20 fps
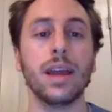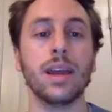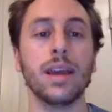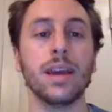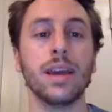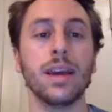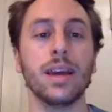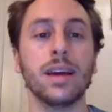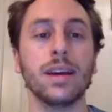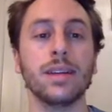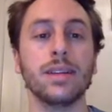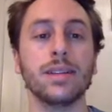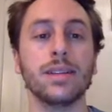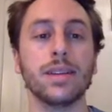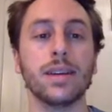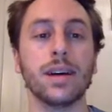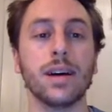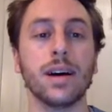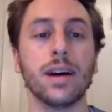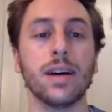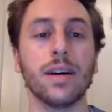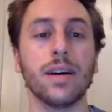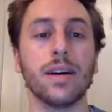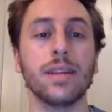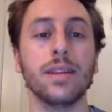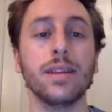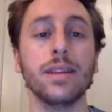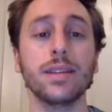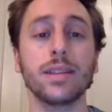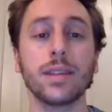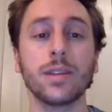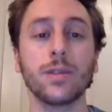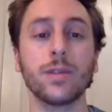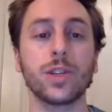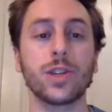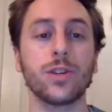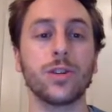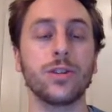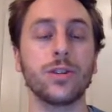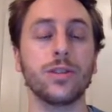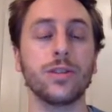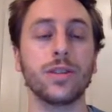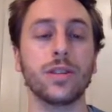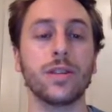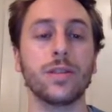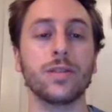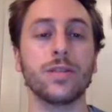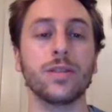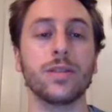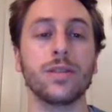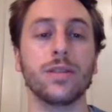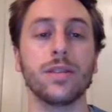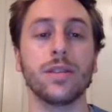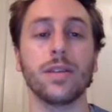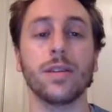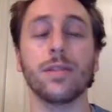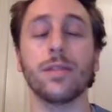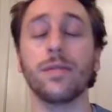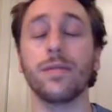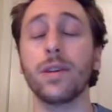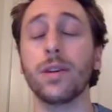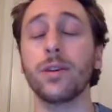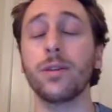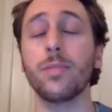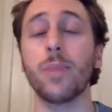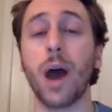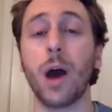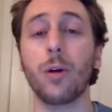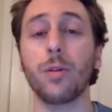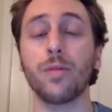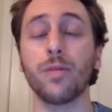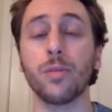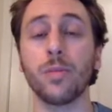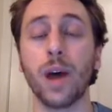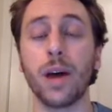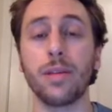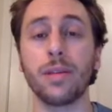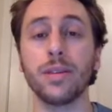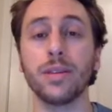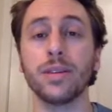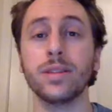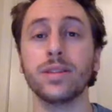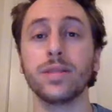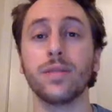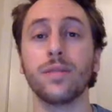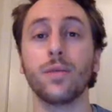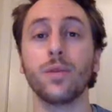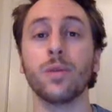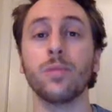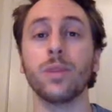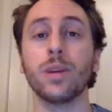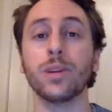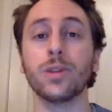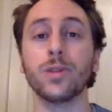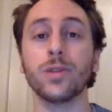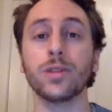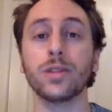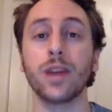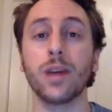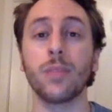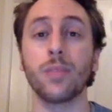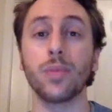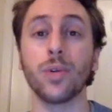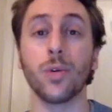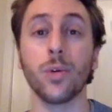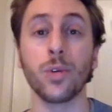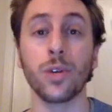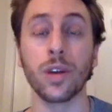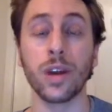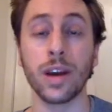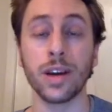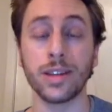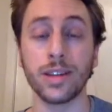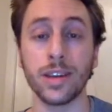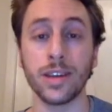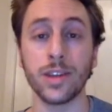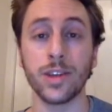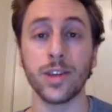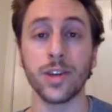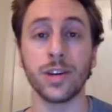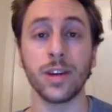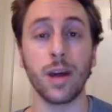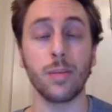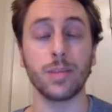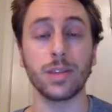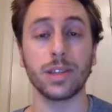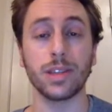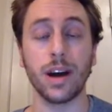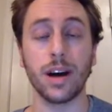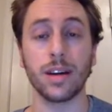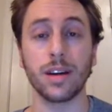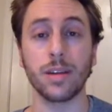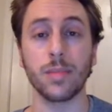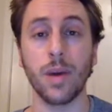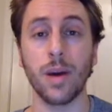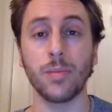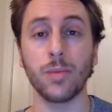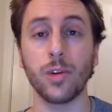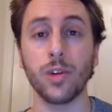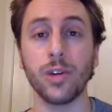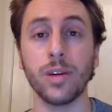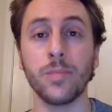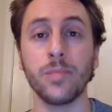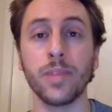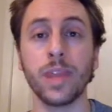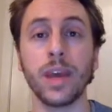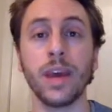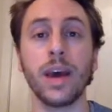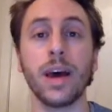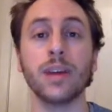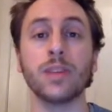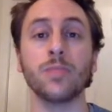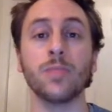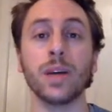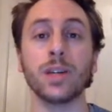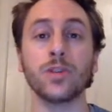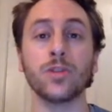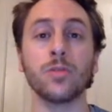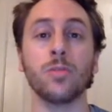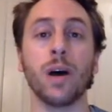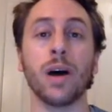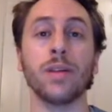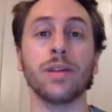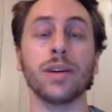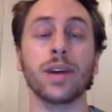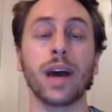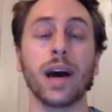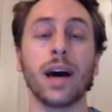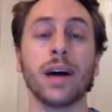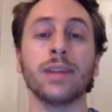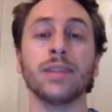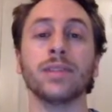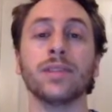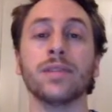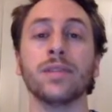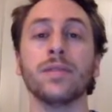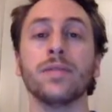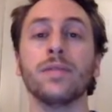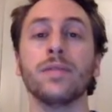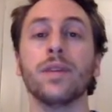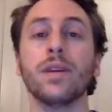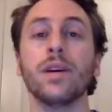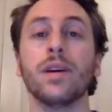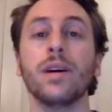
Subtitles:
In these literatures, there are very powerful methods for measuring temporal organization and episodic memory as measured by the kinds of